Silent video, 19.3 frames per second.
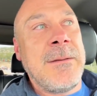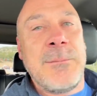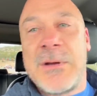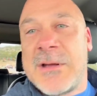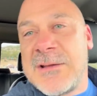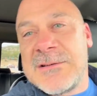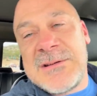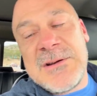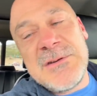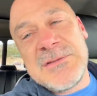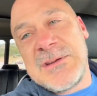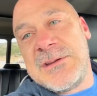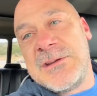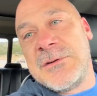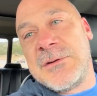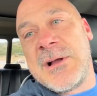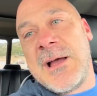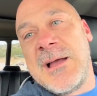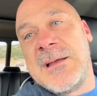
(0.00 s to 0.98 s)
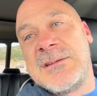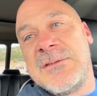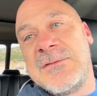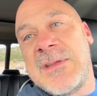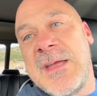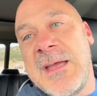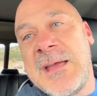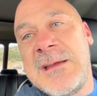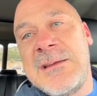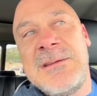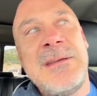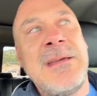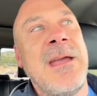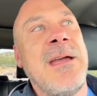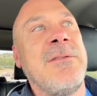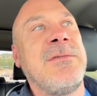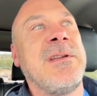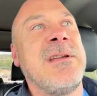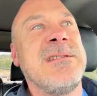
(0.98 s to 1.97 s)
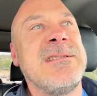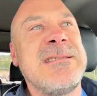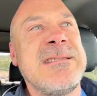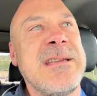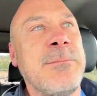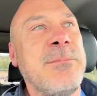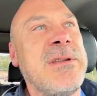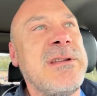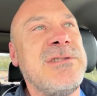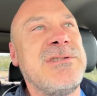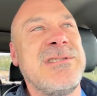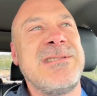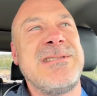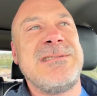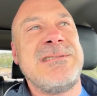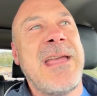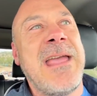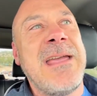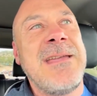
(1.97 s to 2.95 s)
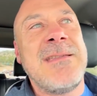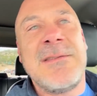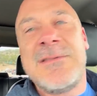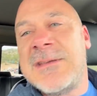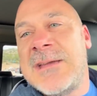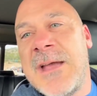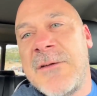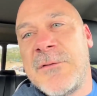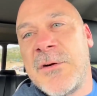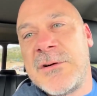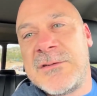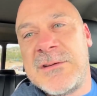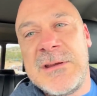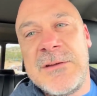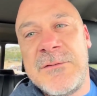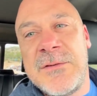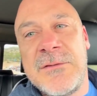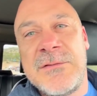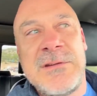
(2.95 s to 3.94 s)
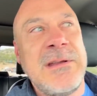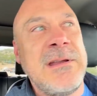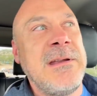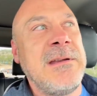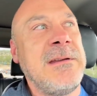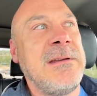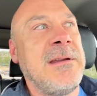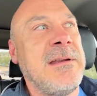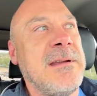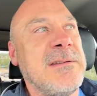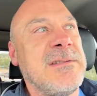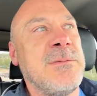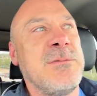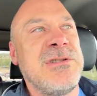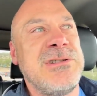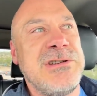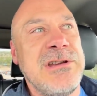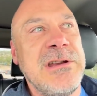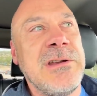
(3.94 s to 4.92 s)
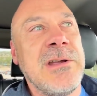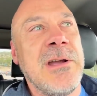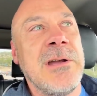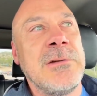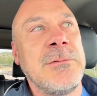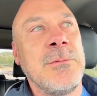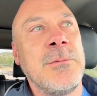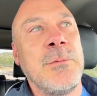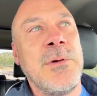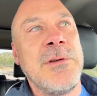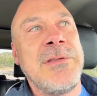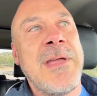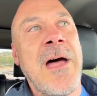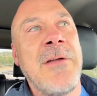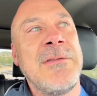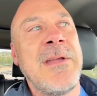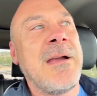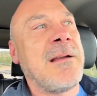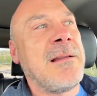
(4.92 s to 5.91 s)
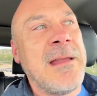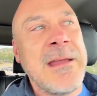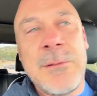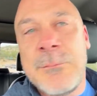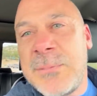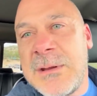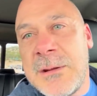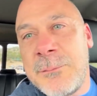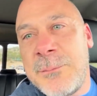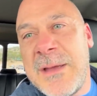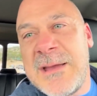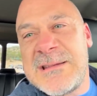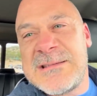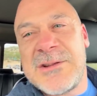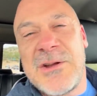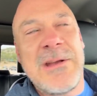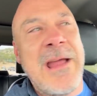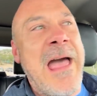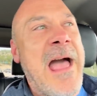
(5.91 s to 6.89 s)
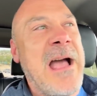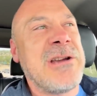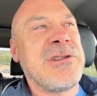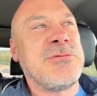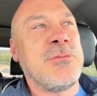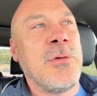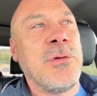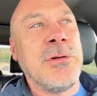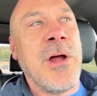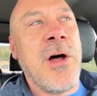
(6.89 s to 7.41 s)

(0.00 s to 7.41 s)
Because here's the deal, guys. If the ATF can simply just say that the FRT-15 is a machine gun without that claim being based on actual